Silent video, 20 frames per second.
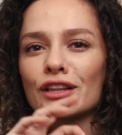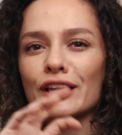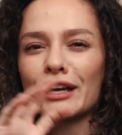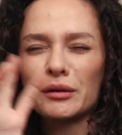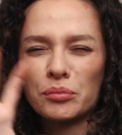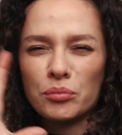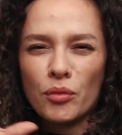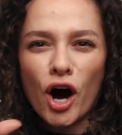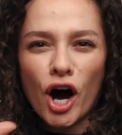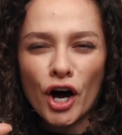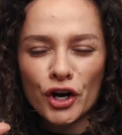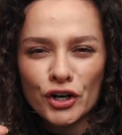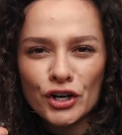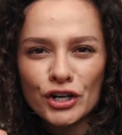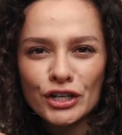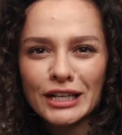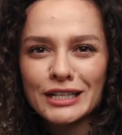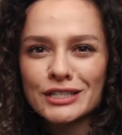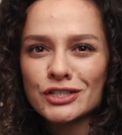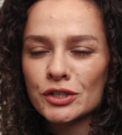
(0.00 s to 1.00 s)
like
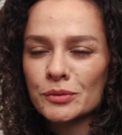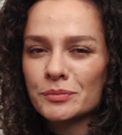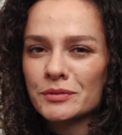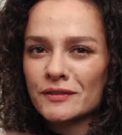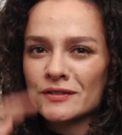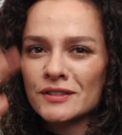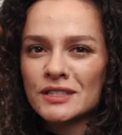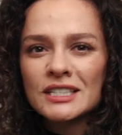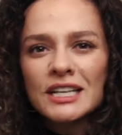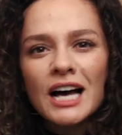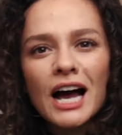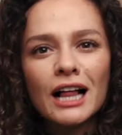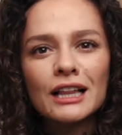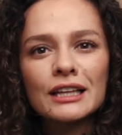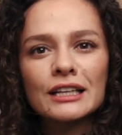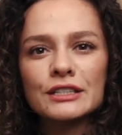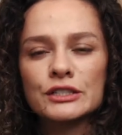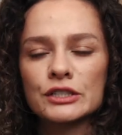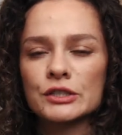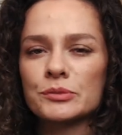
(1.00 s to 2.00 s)
modern in terms of
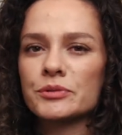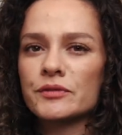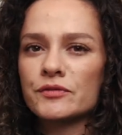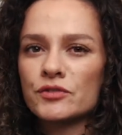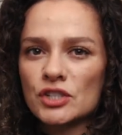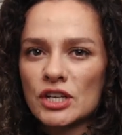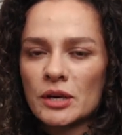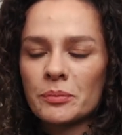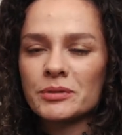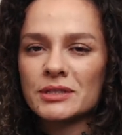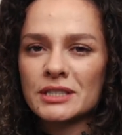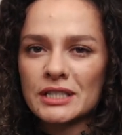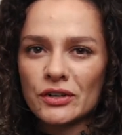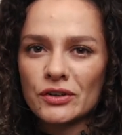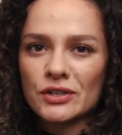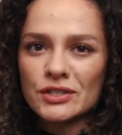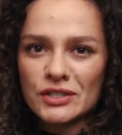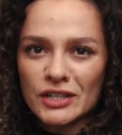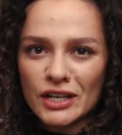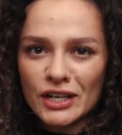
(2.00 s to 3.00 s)
style, in terms of shape,
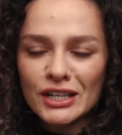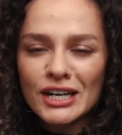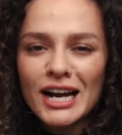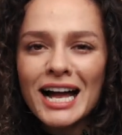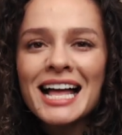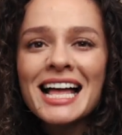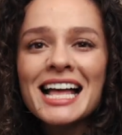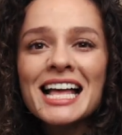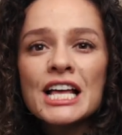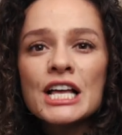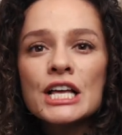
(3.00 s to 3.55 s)
etc.